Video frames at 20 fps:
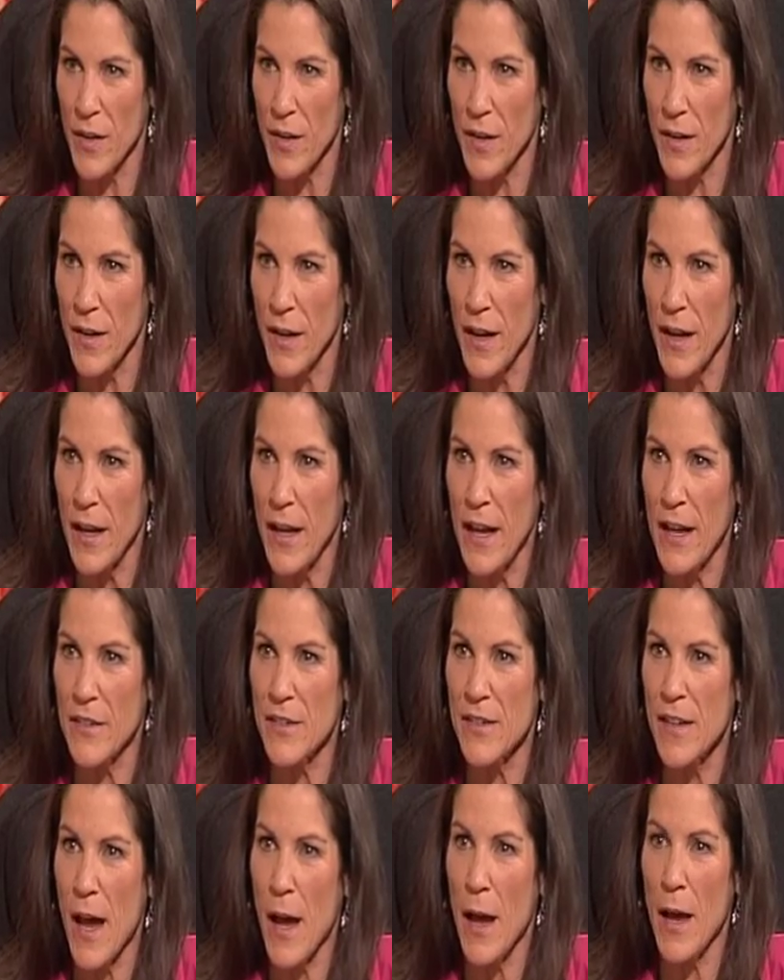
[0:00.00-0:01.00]
it and
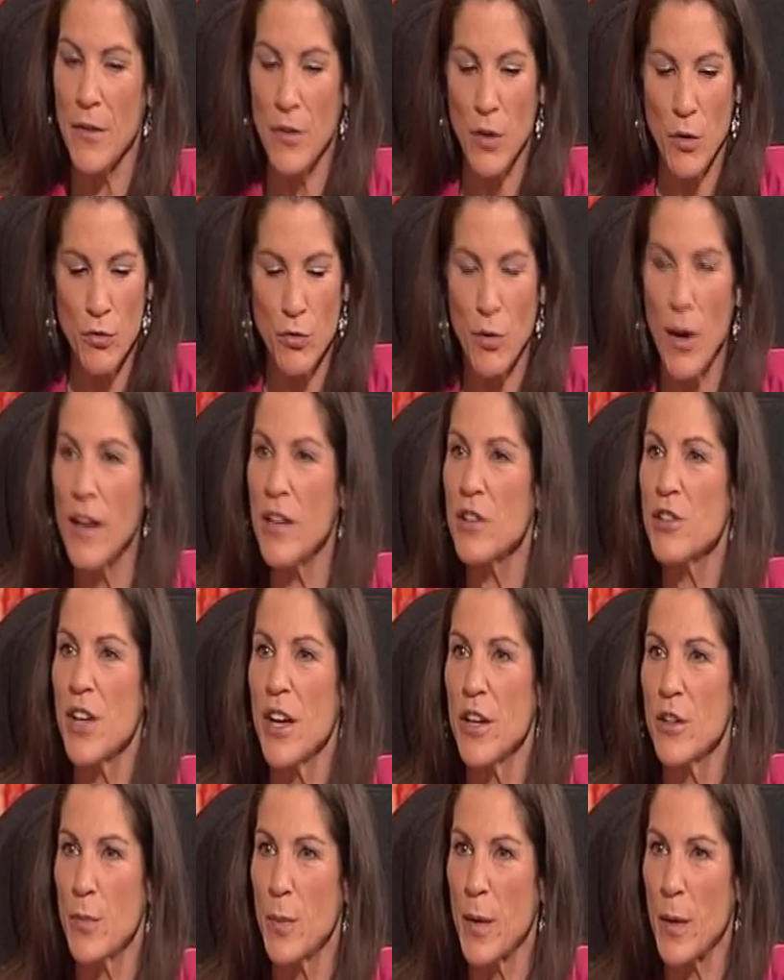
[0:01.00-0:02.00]
stop, and don't try to
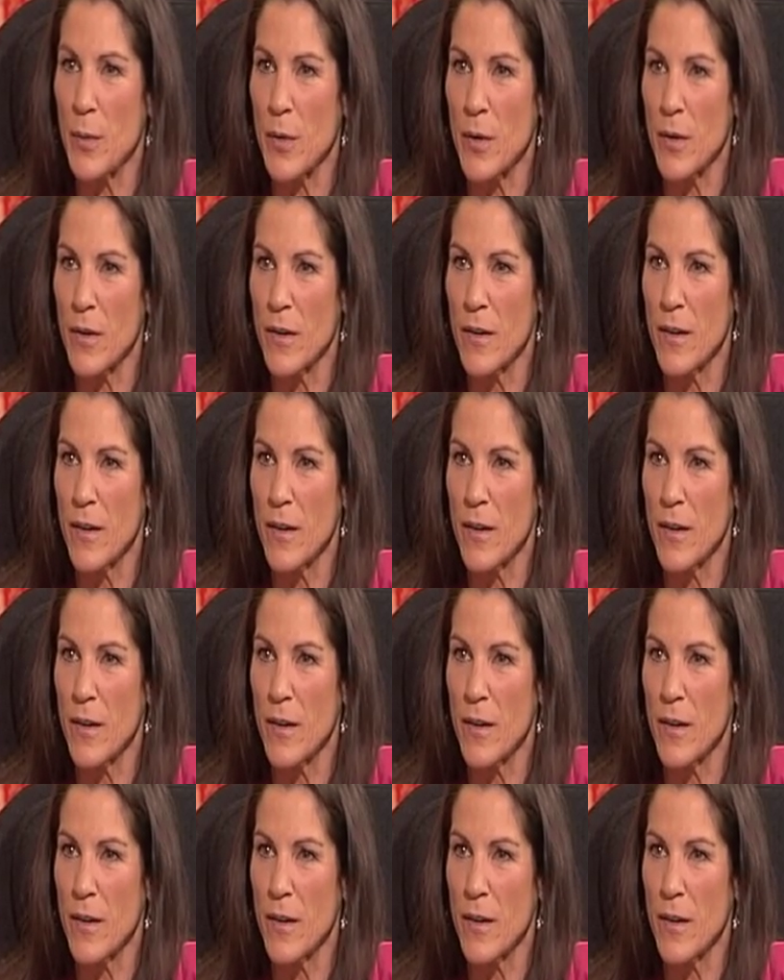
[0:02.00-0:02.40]
change people.